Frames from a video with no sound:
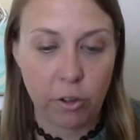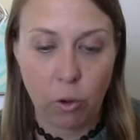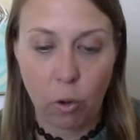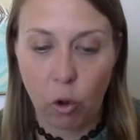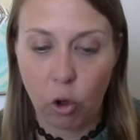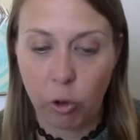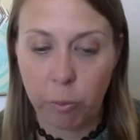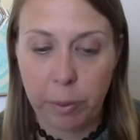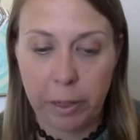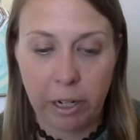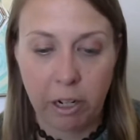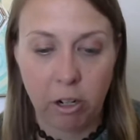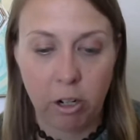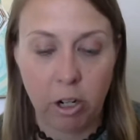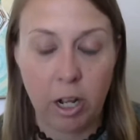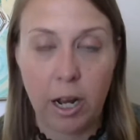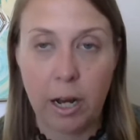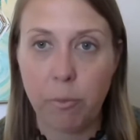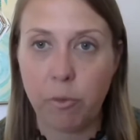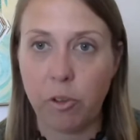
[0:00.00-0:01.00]
and old
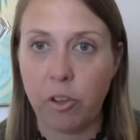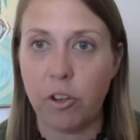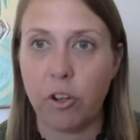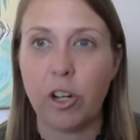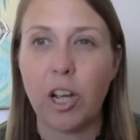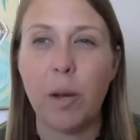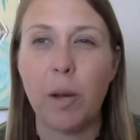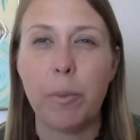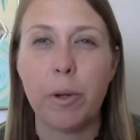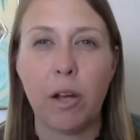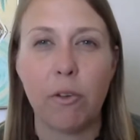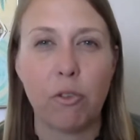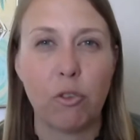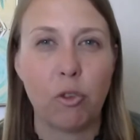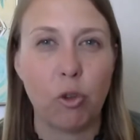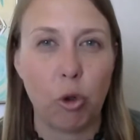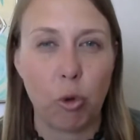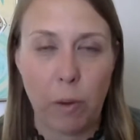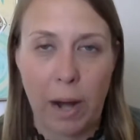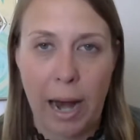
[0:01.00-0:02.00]
paradigms, and they're coming off
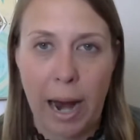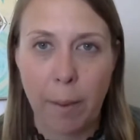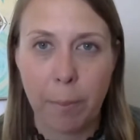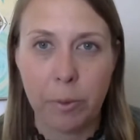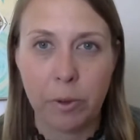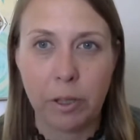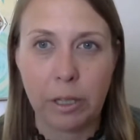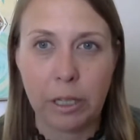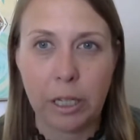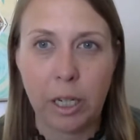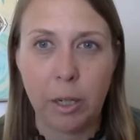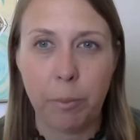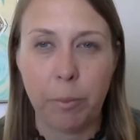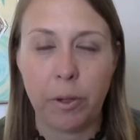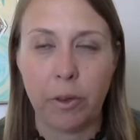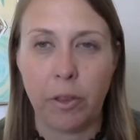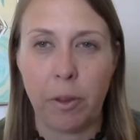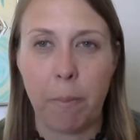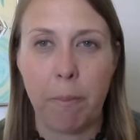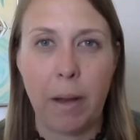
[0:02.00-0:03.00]
so rapidly,
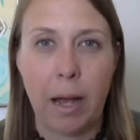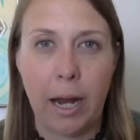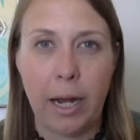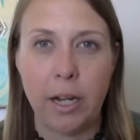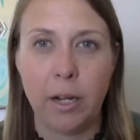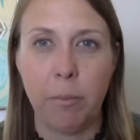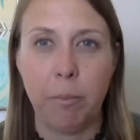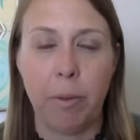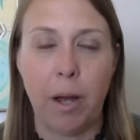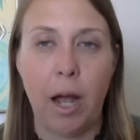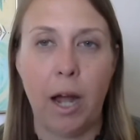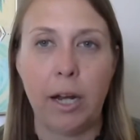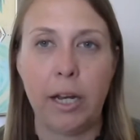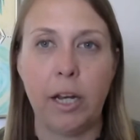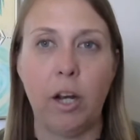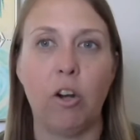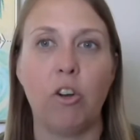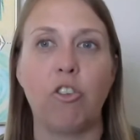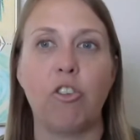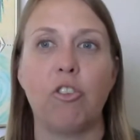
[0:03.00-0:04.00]
but the mind and
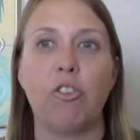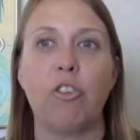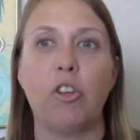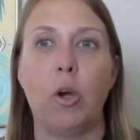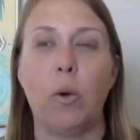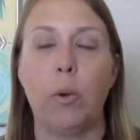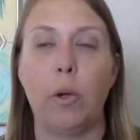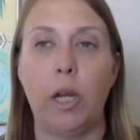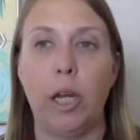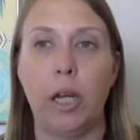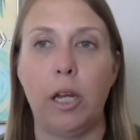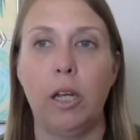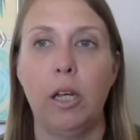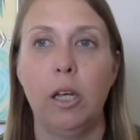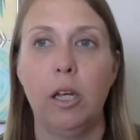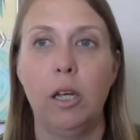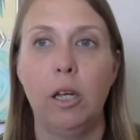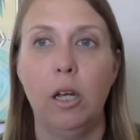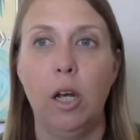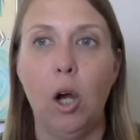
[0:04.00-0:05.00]
body are just going,
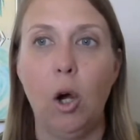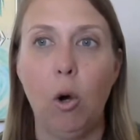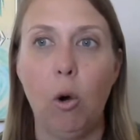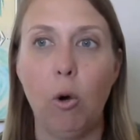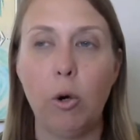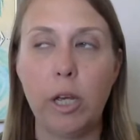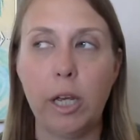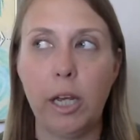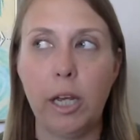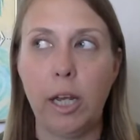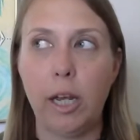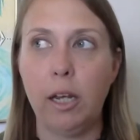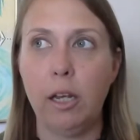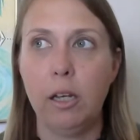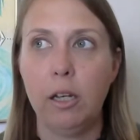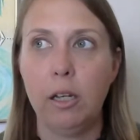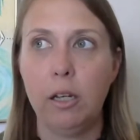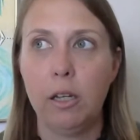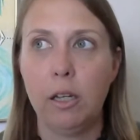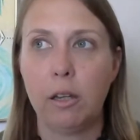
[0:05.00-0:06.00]
oh, okay.
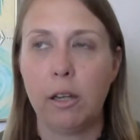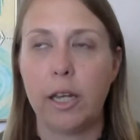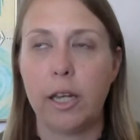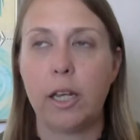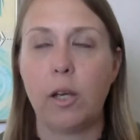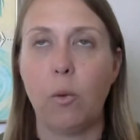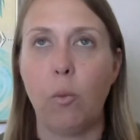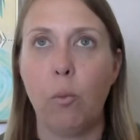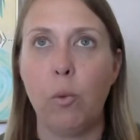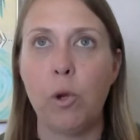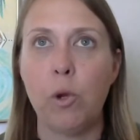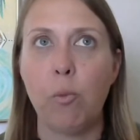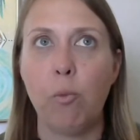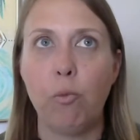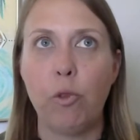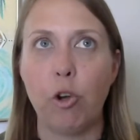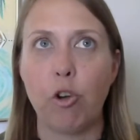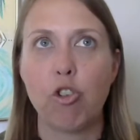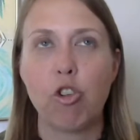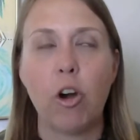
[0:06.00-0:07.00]
Like
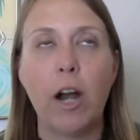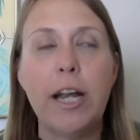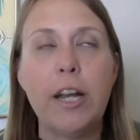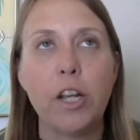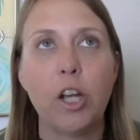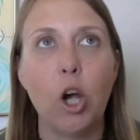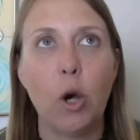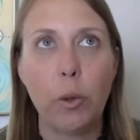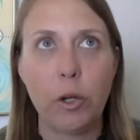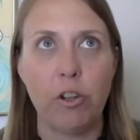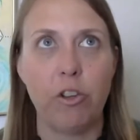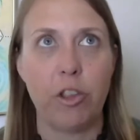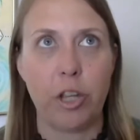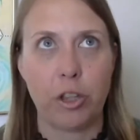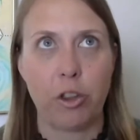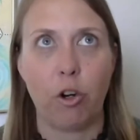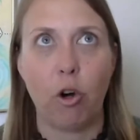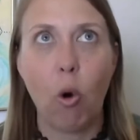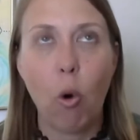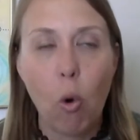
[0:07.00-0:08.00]
they're trying to go into
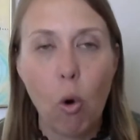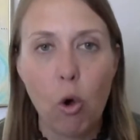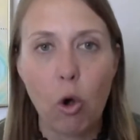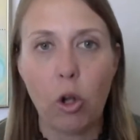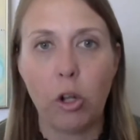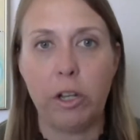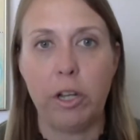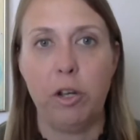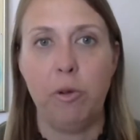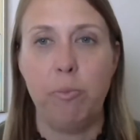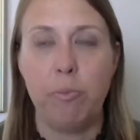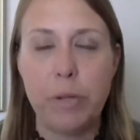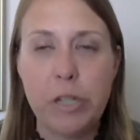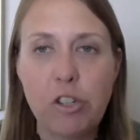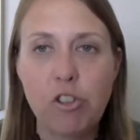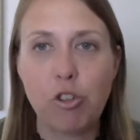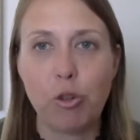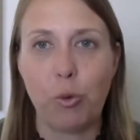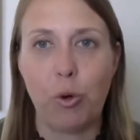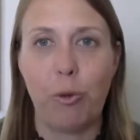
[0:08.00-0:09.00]
like their old
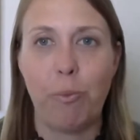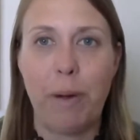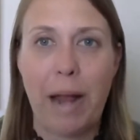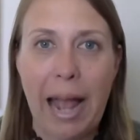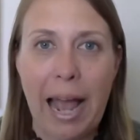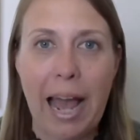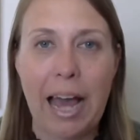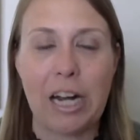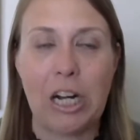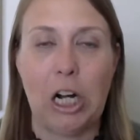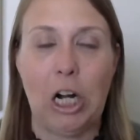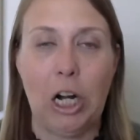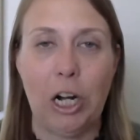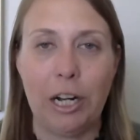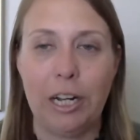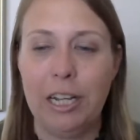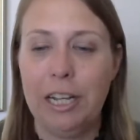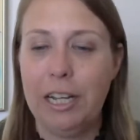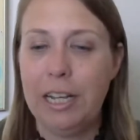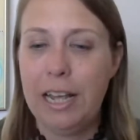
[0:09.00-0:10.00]
habitual pattern,